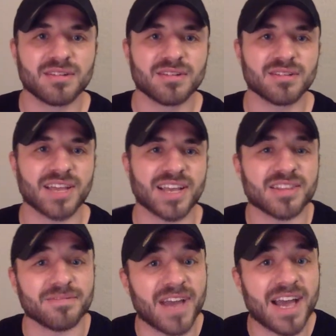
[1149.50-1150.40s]
Like at the
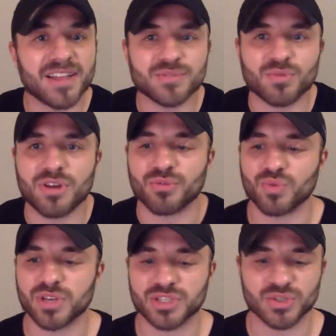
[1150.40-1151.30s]
valley is where all the
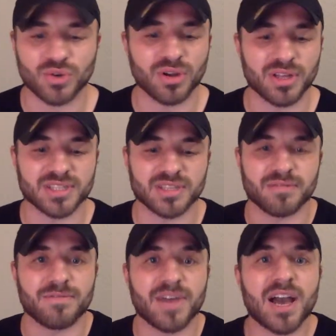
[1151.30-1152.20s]
rich soil is. At the
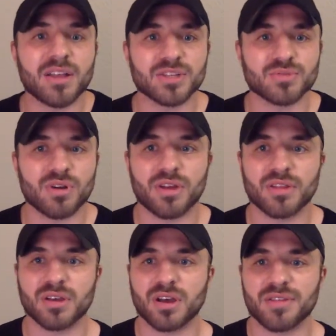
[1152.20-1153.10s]
valley is where all
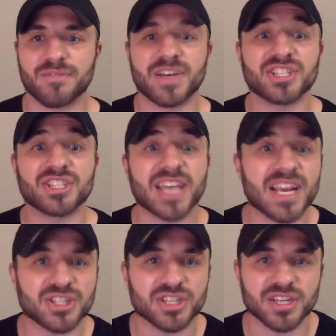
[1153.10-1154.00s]
the
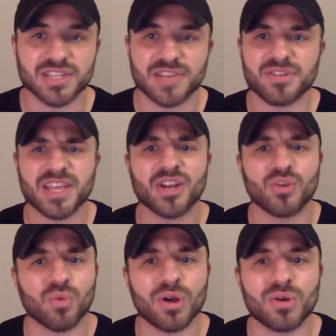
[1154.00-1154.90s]
vegetation is. Everything
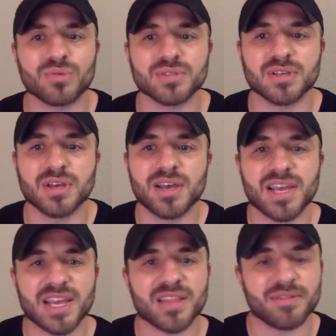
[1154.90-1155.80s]
grows
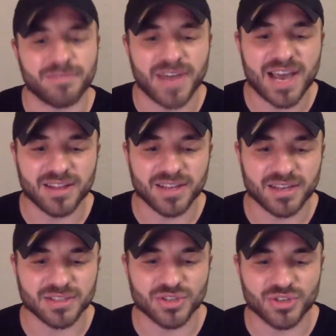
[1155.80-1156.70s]
in the valley.
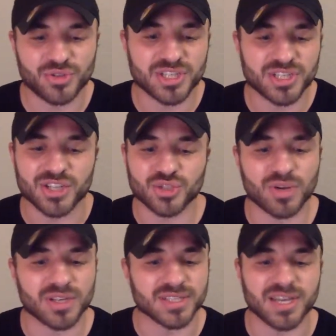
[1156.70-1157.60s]
And so you just got to
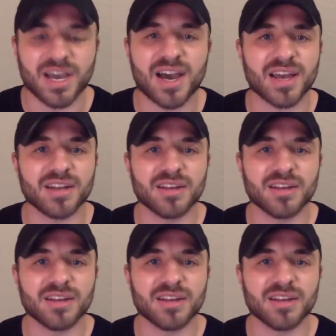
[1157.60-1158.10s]
trust God